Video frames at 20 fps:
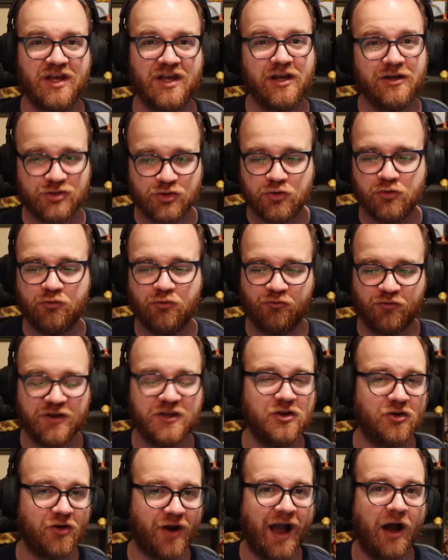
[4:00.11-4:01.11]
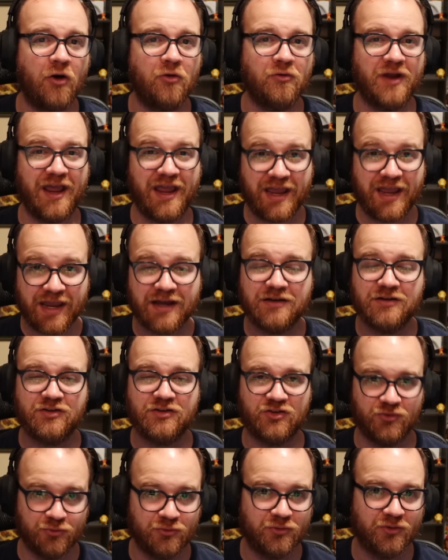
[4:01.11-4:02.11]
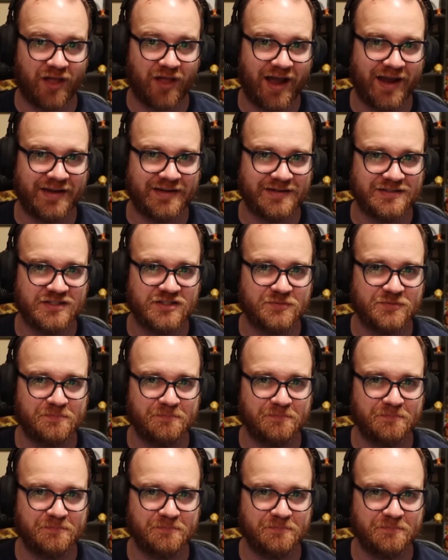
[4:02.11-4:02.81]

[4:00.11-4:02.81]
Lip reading: to figure out and utilize.